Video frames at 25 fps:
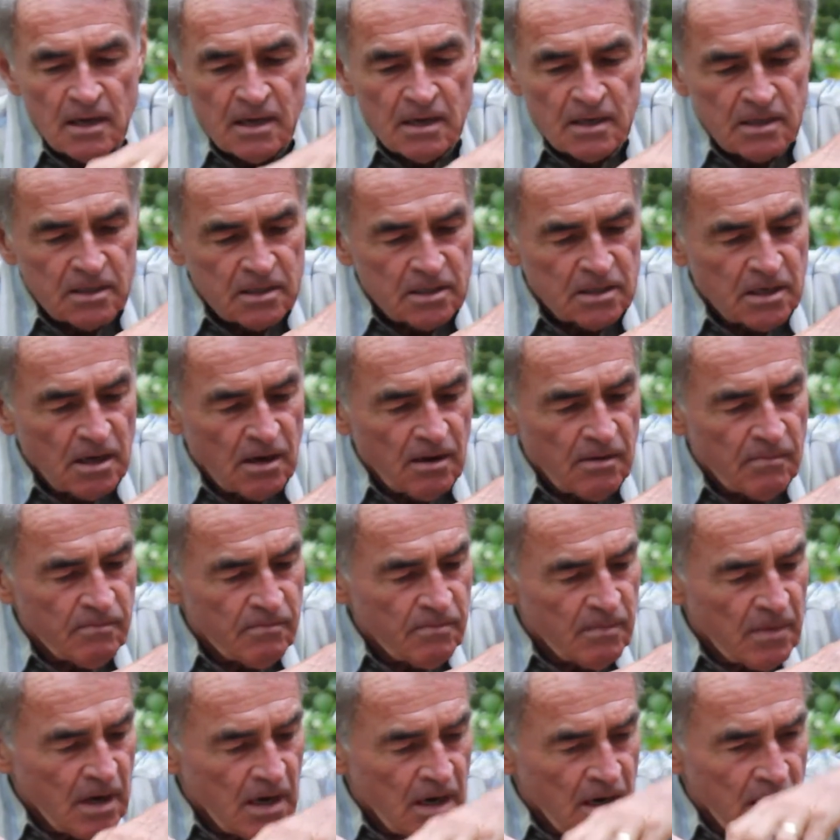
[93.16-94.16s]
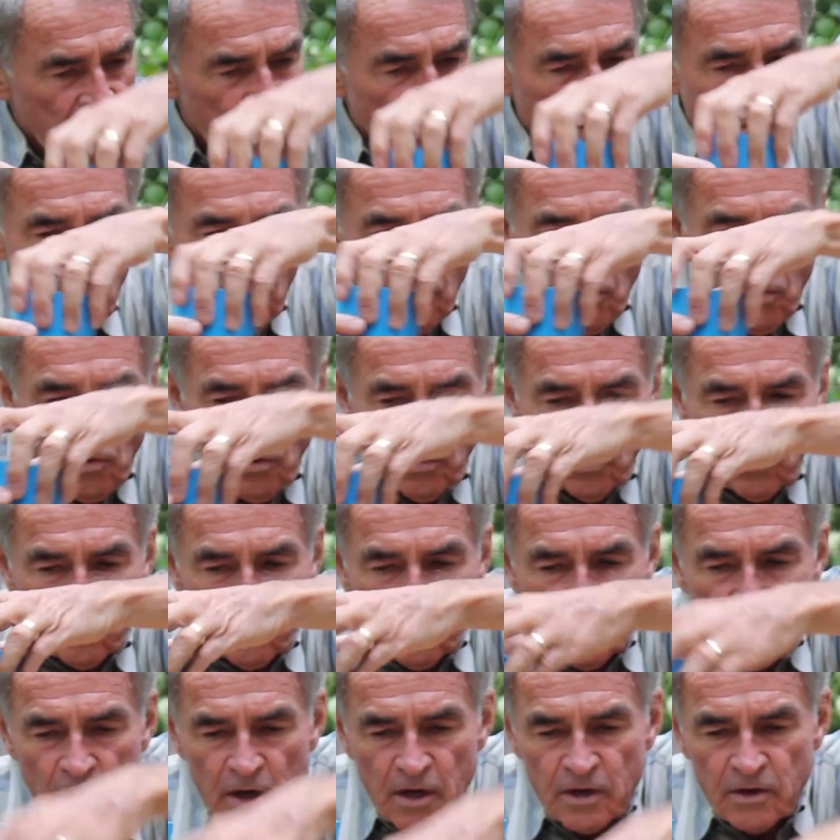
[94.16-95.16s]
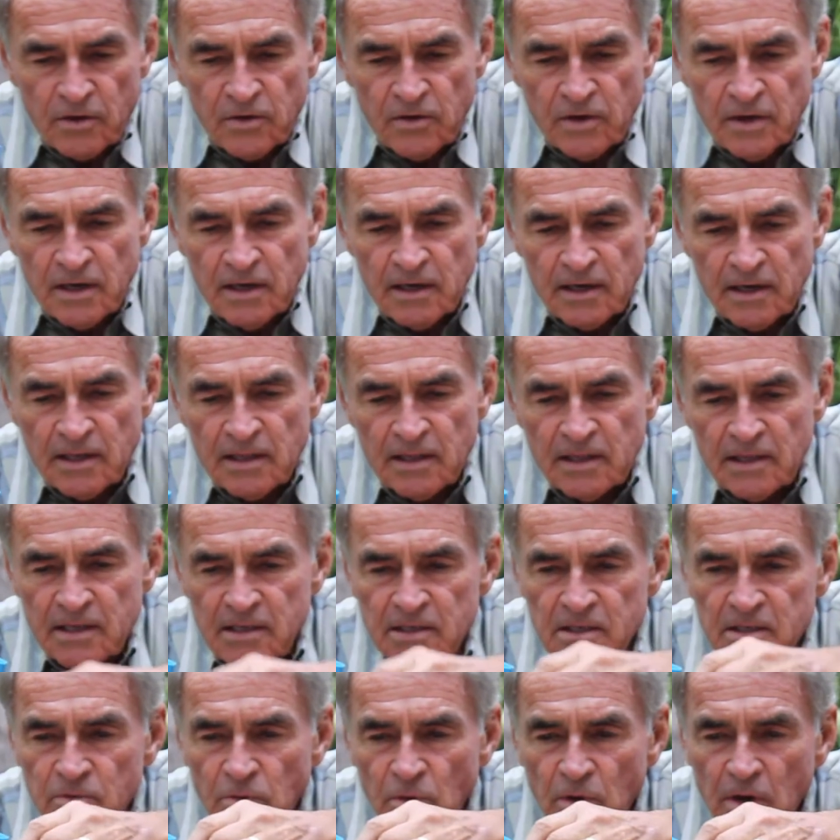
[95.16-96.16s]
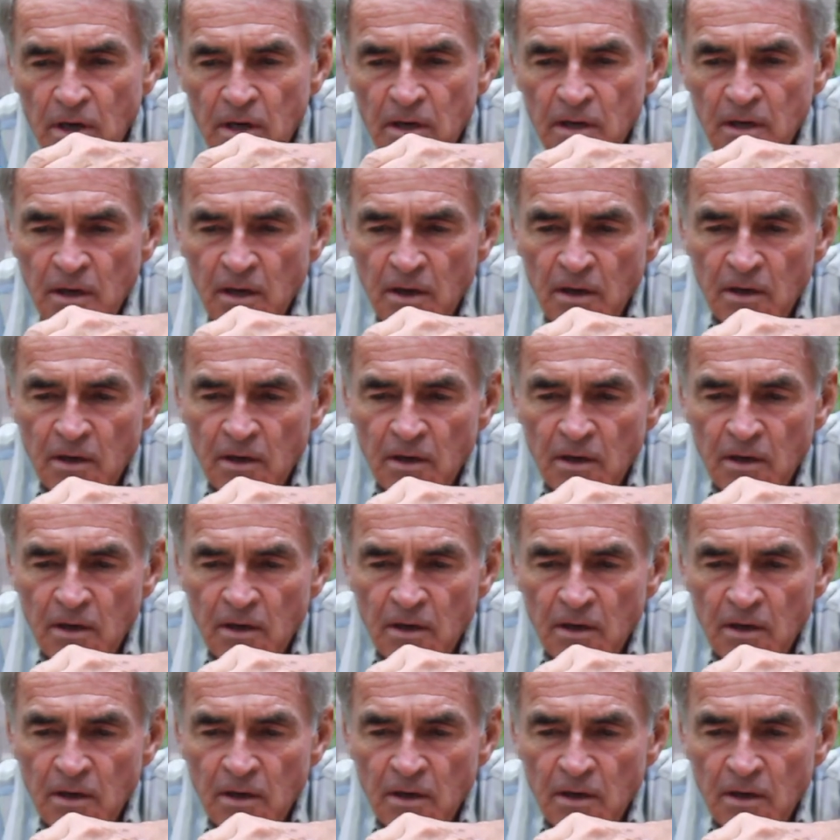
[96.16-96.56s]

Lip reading: some cold water in this one.